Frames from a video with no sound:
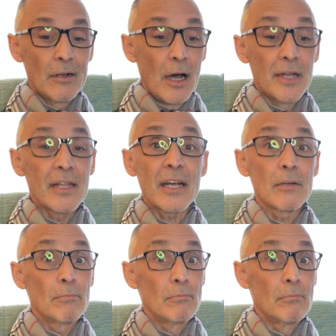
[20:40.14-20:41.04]
unlike
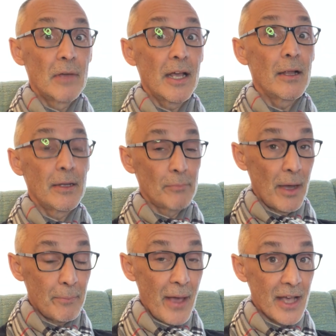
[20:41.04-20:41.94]
in my
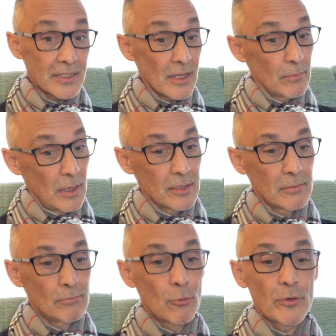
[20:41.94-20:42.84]
past, I'm on
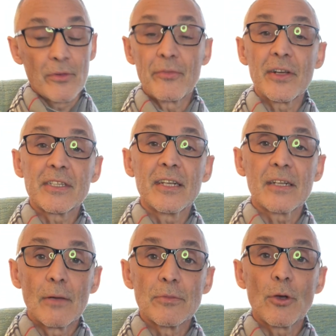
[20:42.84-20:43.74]
more of a fixed
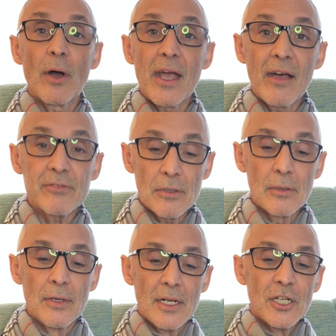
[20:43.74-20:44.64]
income, so I have to
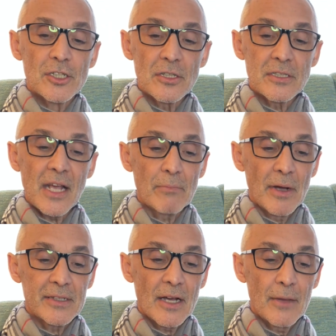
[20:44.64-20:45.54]
just take my
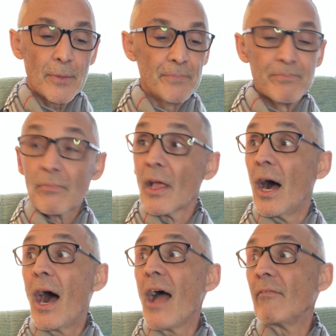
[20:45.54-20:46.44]
time. But
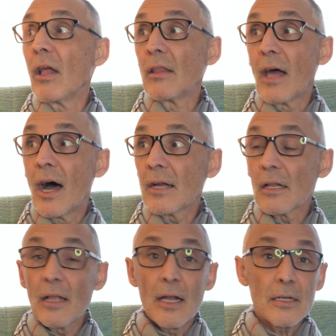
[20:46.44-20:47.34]
I have a lot
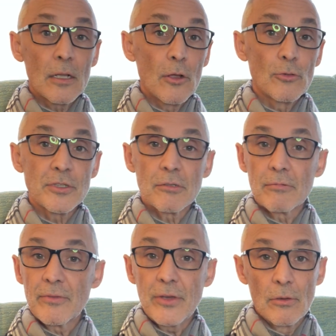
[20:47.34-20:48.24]
of colognes to
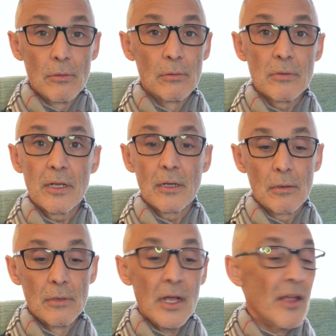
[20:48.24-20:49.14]
review.
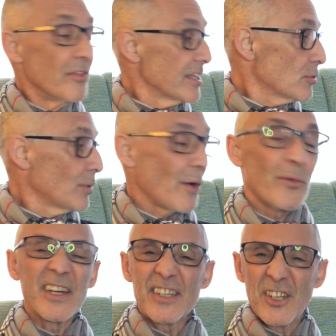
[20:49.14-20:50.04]
This one I
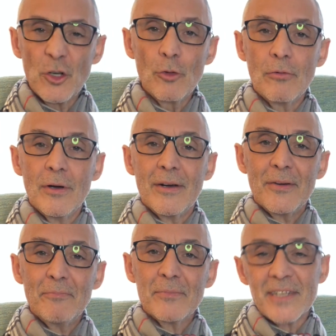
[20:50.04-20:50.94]
wanted to do
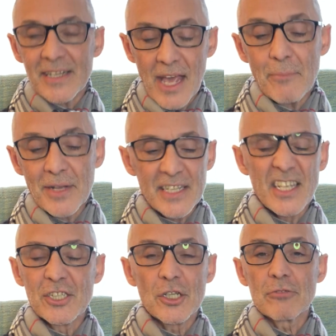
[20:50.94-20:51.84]
today because I
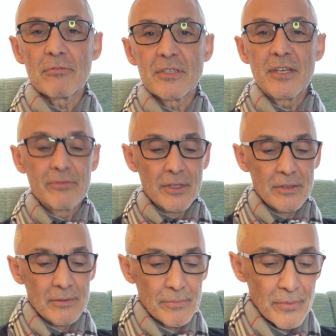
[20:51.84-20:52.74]
just received it.
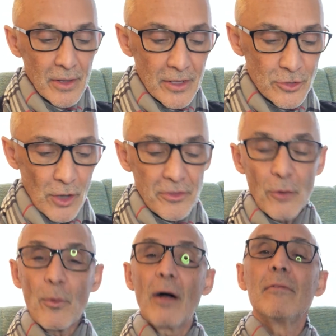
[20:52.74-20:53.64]
So I thought,
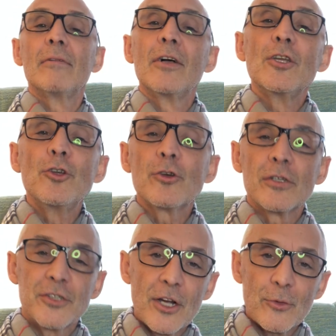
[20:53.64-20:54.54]
well, you can
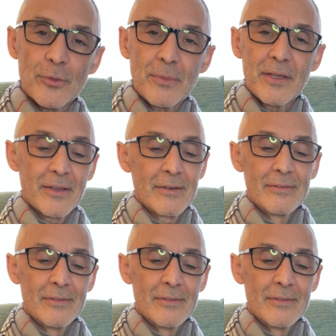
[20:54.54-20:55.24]
share with me the,